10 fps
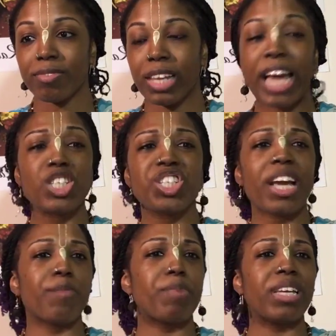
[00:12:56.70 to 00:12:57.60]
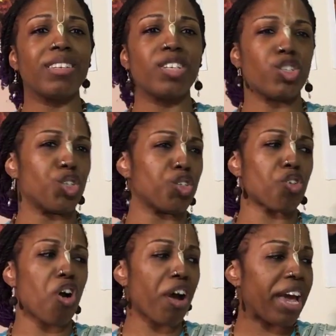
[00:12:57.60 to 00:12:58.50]
And she had been
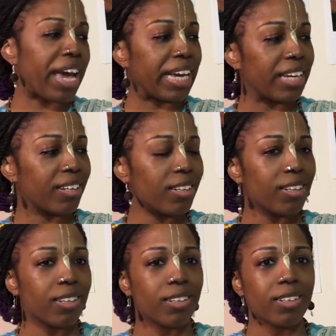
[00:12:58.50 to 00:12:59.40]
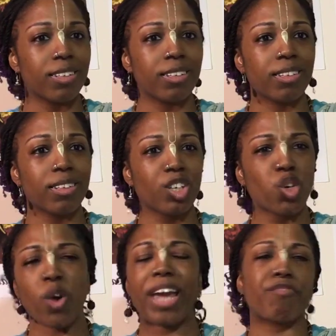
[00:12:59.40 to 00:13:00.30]
destroying
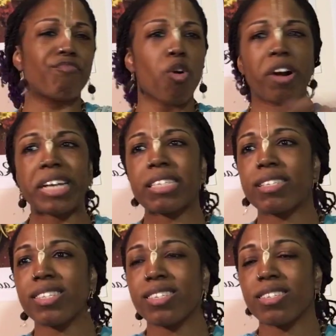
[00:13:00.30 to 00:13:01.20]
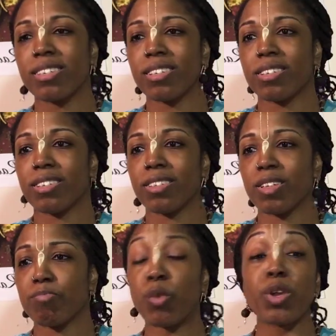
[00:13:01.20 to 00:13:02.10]
great forests,
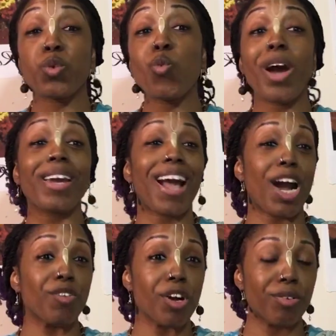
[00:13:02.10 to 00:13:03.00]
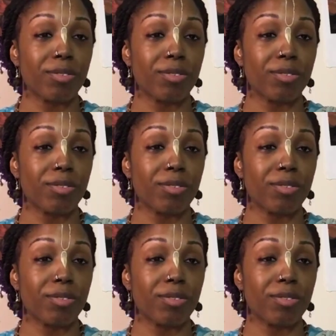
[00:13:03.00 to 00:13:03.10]
but with 1 arrow,